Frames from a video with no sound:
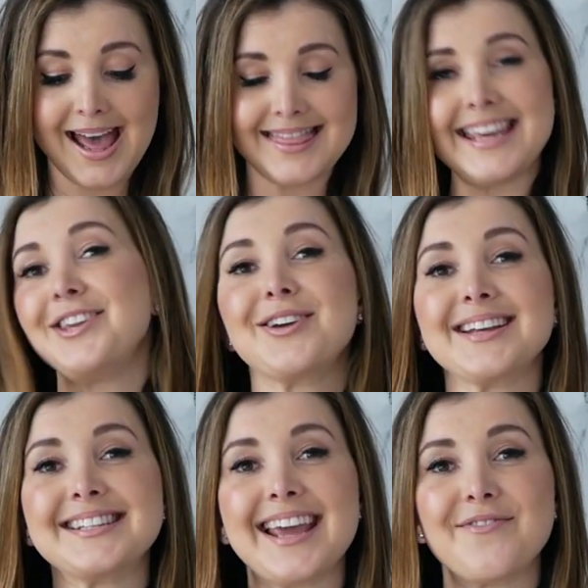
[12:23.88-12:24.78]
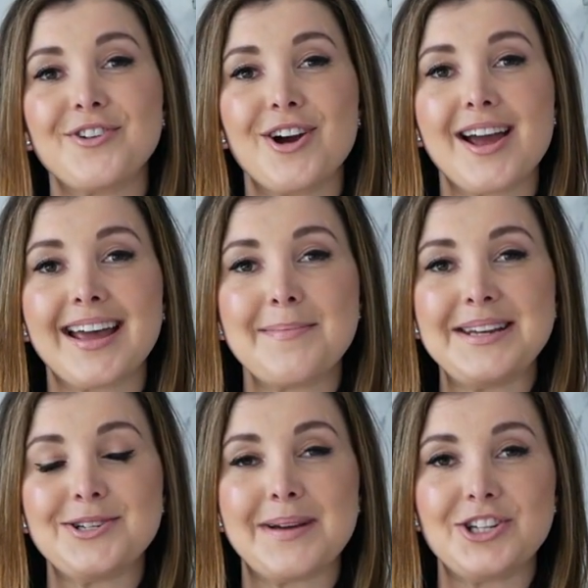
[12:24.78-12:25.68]
Thank you guys again for
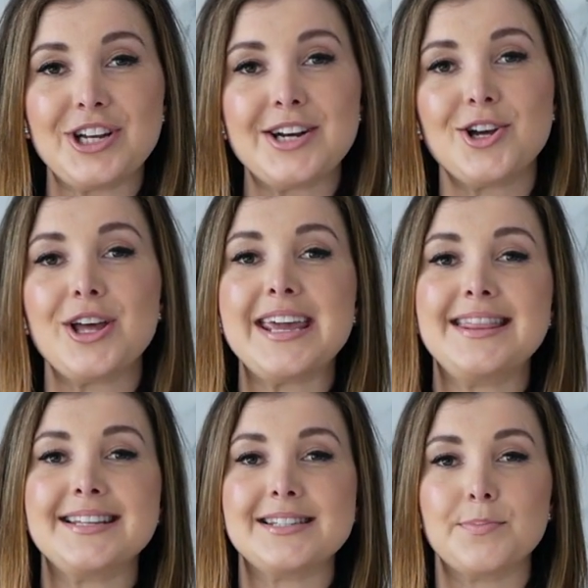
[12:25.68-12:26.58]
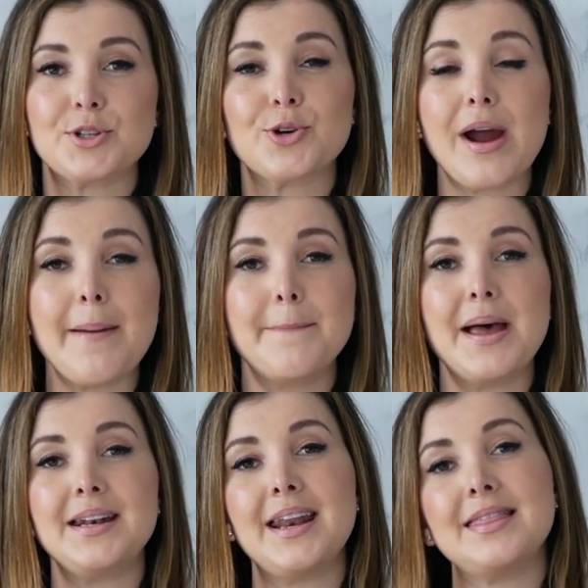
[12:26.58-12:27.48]
coming to my channel. Hit the subscribe
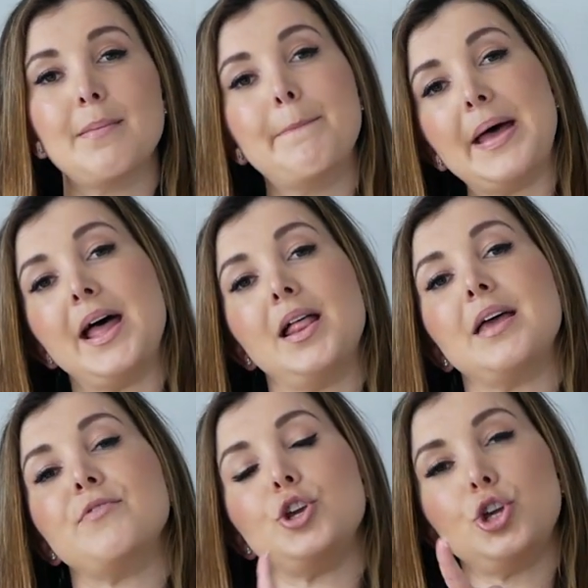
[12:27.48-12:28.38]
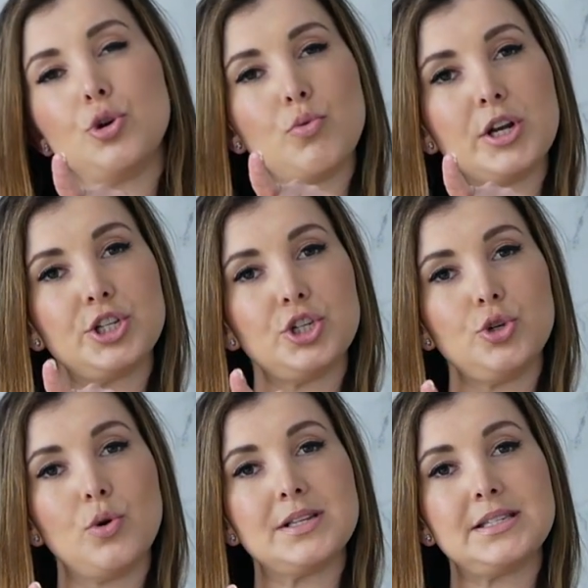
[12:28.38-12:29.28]
button and the bell if you want
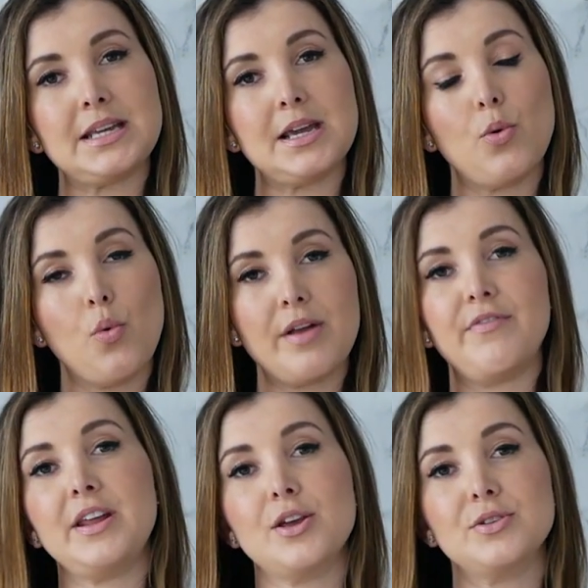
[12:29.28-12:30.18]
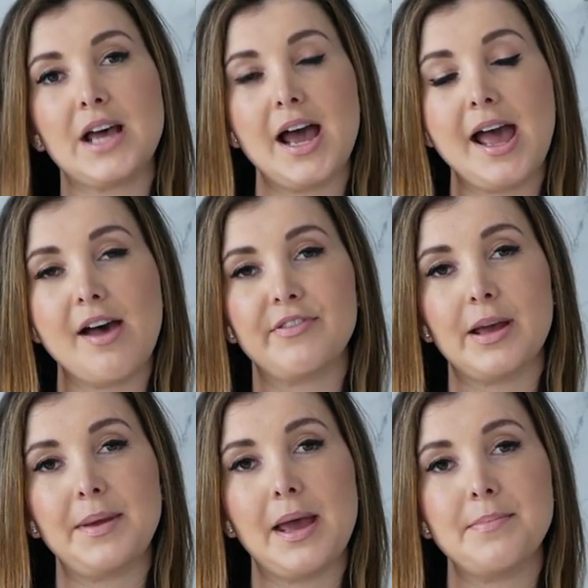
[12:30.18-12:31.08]
to see what videos I have
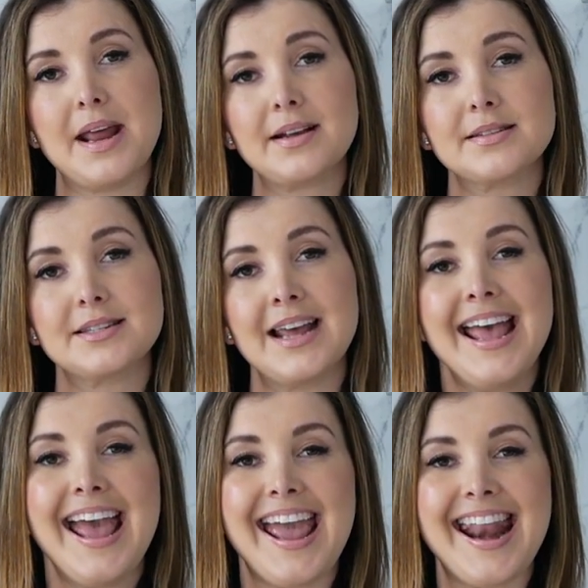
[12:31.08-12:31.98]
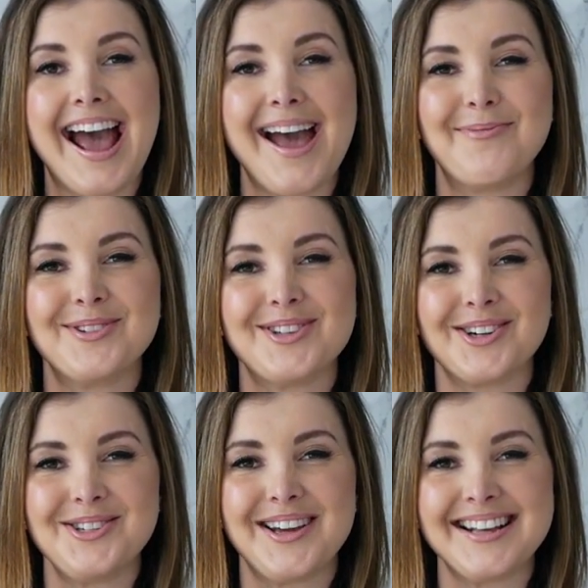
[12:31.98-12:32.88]
coming up next. And I will
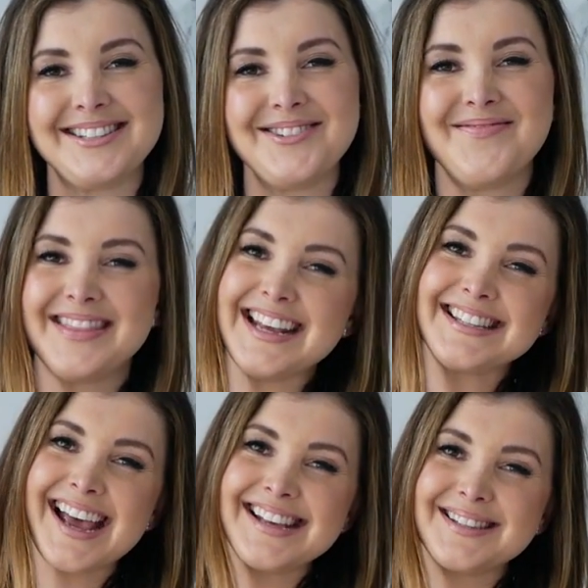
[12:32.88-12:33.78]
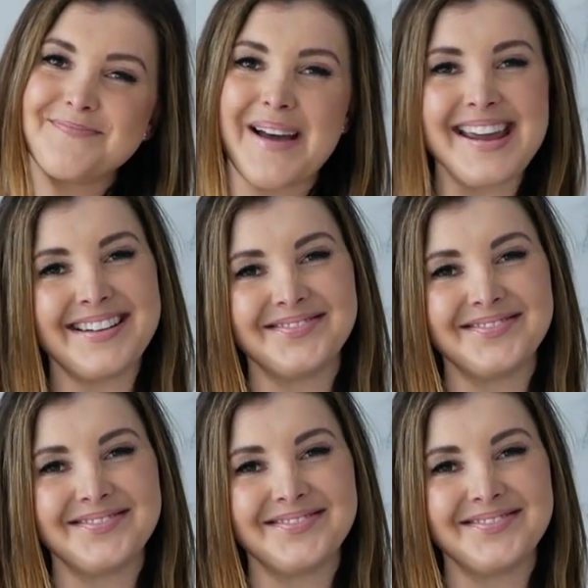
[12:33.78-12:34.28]
talk to you guys soon. Thanks guys, bye.